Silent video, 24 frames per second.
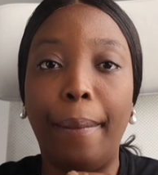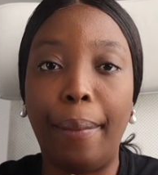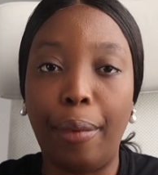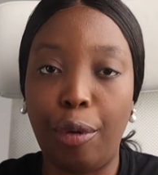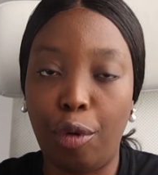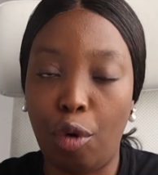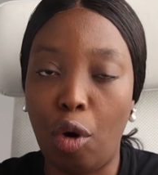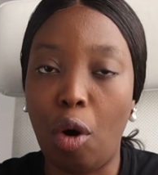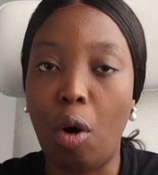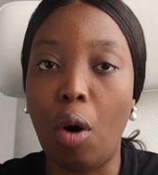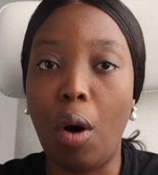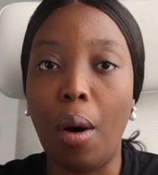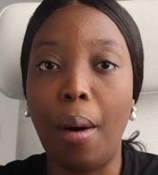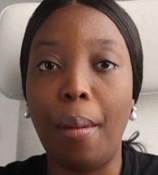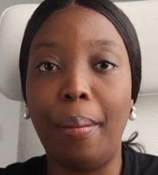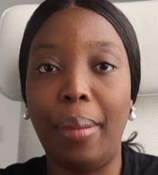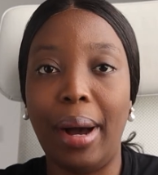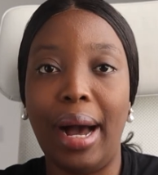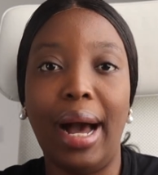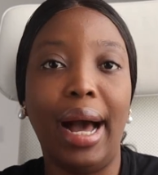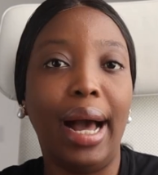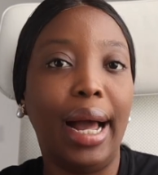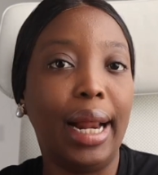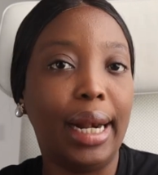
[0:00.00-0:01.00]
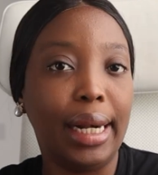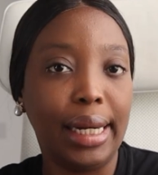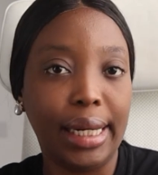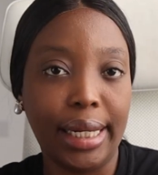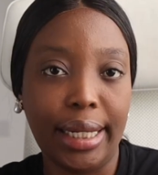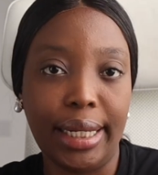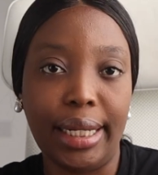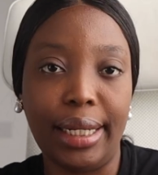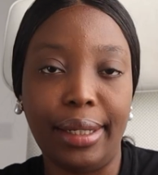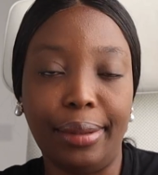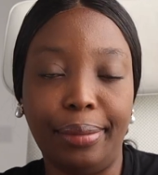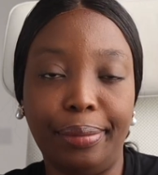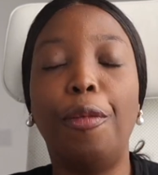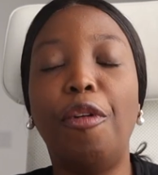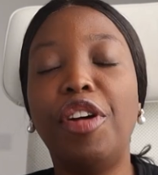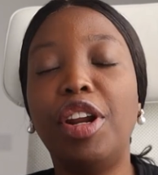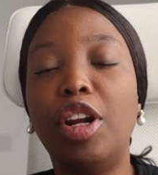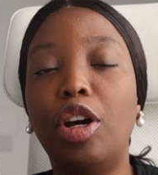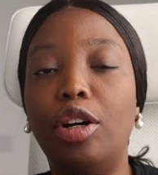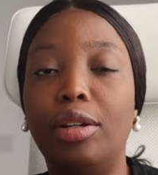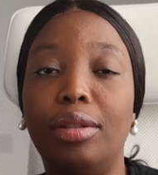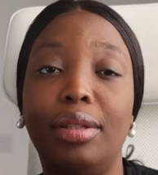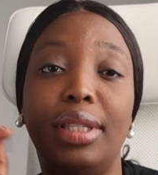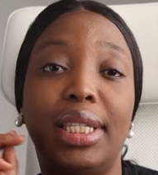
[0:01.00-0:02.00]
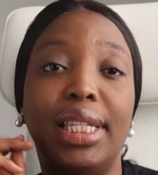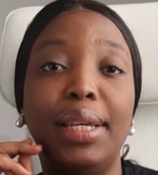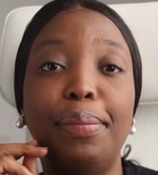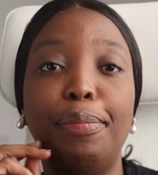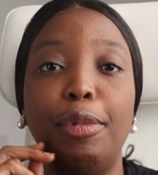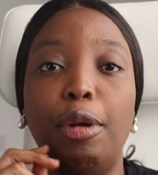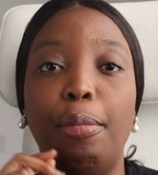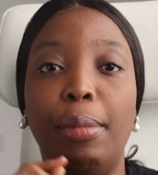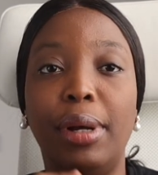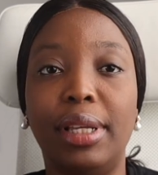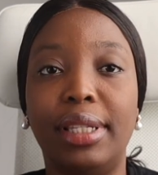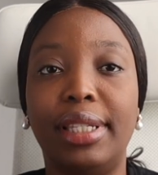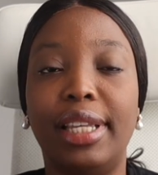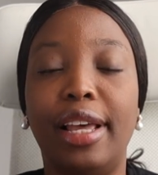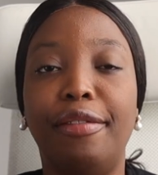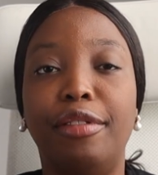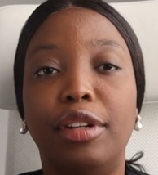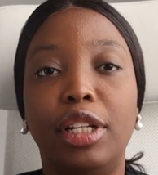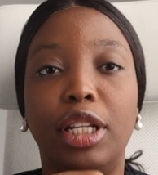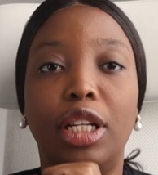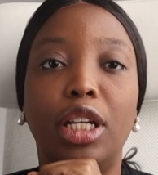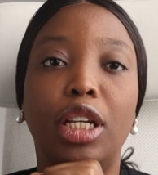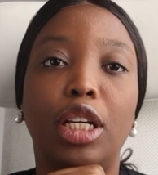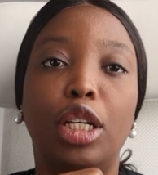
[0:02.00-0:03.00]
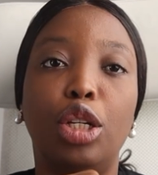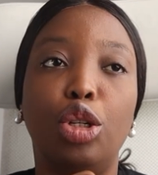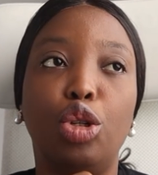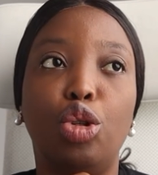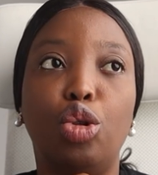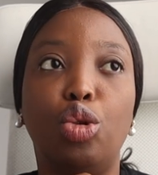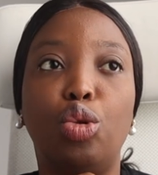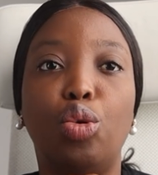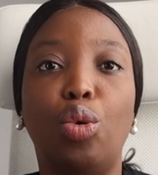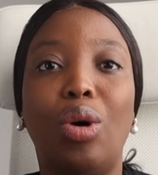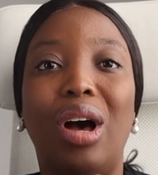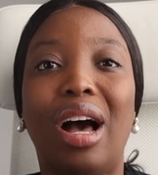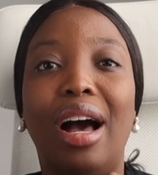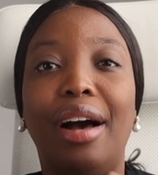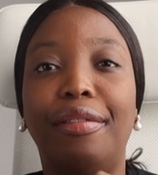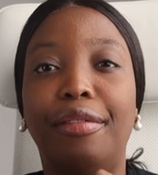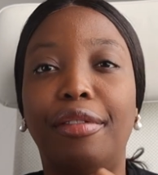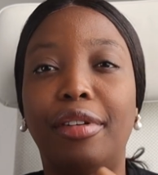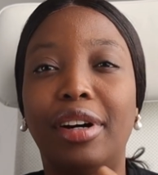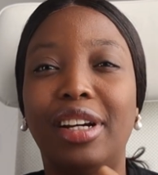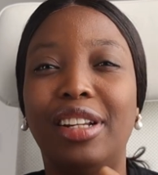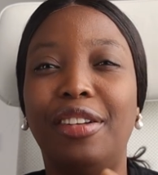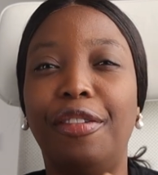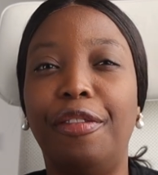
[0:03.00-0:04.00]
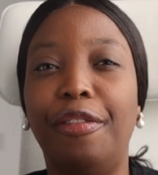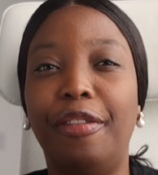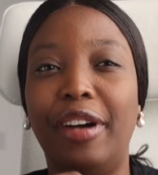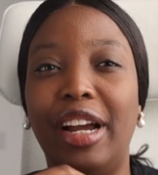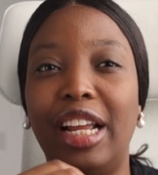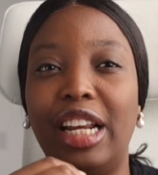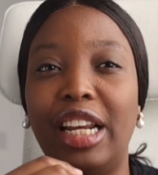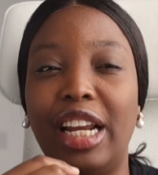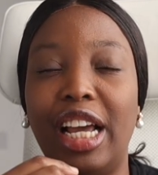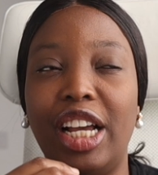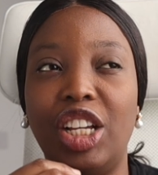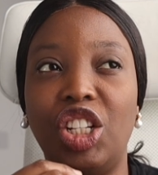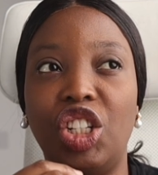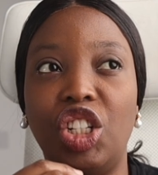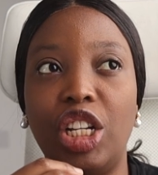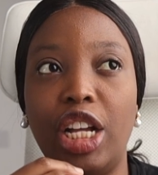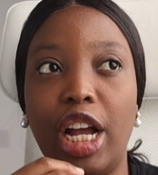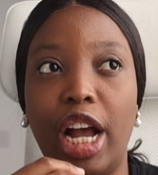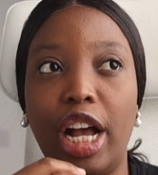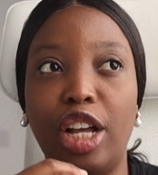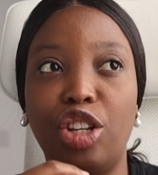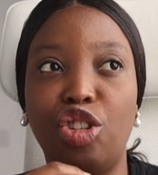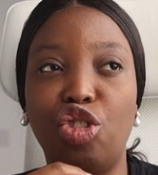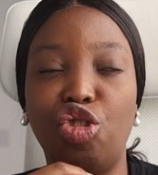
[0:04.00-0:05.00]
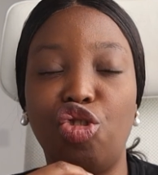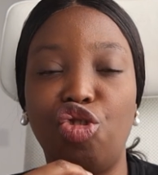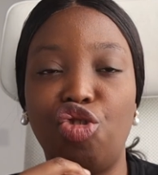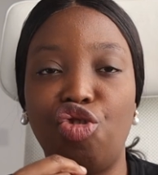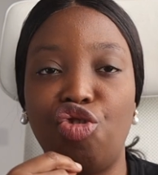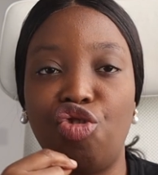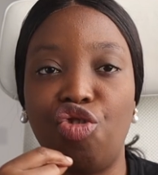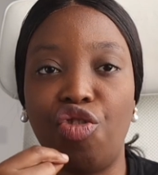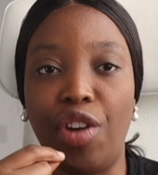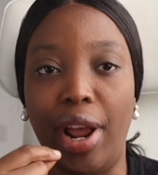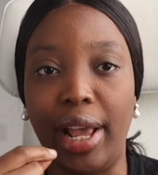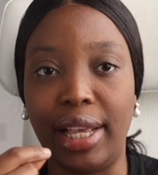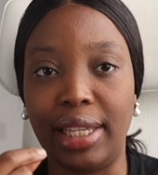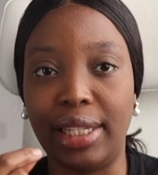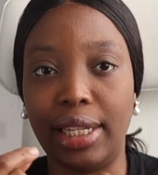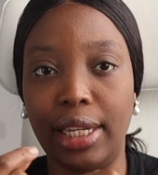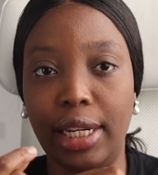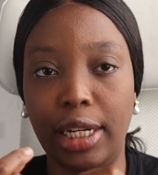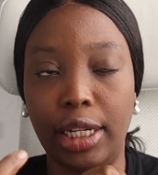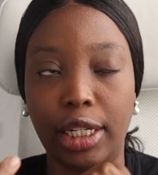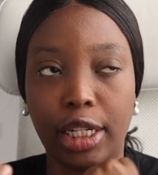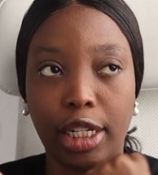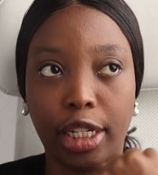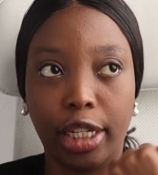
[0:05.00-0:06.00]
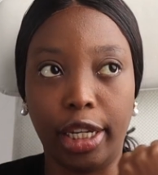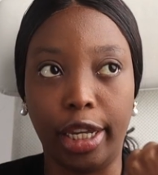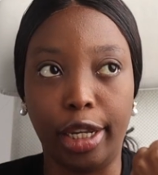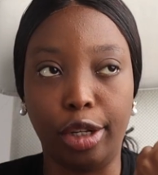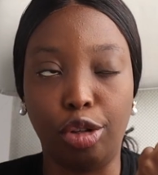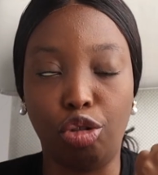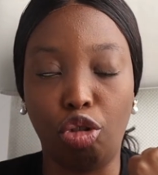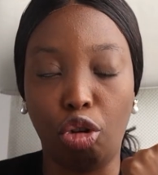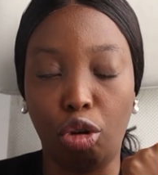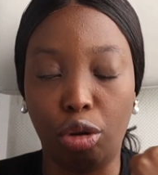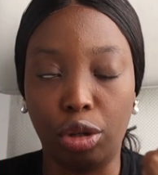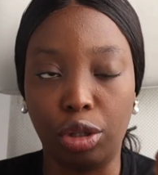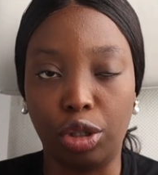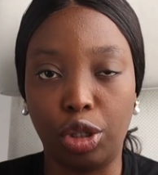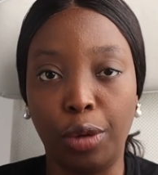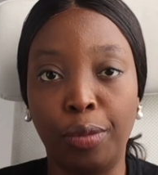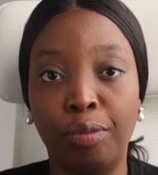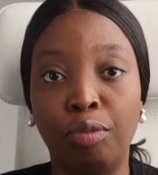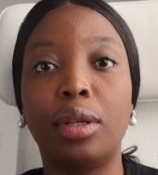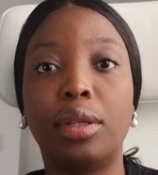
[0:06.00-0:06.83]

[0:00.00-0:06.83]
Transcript: properly. Moving on, tip number 7 is to avoid financial stress indicators.